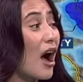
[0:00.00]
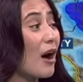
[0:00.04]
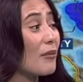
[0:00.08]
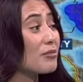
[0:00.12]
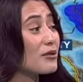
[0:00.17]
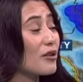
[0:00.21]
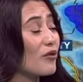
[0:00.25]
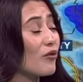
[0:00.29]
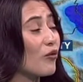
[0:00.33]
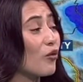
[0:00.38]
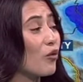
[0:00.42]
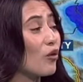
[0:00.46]

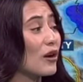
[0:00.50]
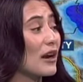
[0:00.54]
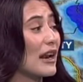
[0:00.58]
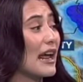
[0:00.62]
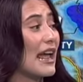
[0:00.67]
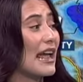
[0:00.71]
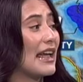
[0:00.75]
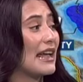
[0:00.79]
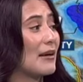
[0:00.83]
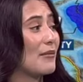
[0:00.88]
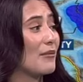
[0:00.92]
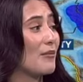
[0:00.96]
up to four 4
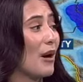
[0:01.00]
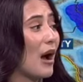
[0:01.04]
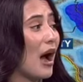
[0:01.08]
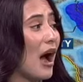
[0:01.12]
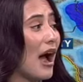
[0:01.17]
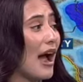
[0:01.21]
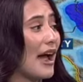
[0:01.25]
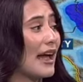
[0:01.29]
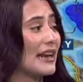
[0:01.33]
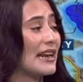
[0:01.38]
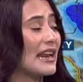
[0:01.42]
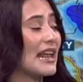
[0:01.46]
to 8 in
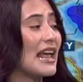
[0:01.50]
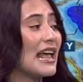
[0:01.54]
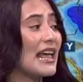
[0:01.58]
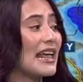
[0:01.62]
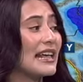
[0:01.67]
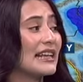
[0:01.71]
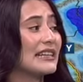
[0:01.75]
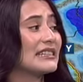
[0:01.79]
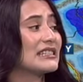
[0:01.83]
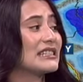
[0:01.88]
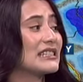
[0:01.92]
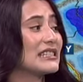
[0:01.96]
Pine
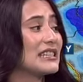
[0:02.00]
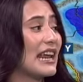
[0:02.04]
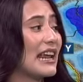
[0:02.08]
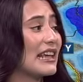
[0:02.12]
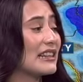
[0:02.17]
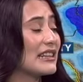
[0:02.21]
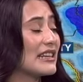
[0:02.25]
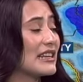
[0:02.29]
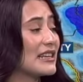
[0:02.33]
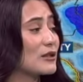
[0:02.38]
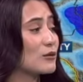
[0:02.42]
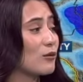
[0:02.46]
and
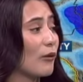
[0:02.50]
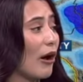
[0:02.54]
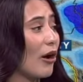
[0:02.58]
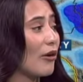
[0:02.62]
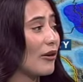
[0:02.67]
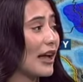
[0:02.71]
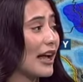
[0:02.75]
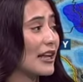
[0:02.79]
Stanley as well.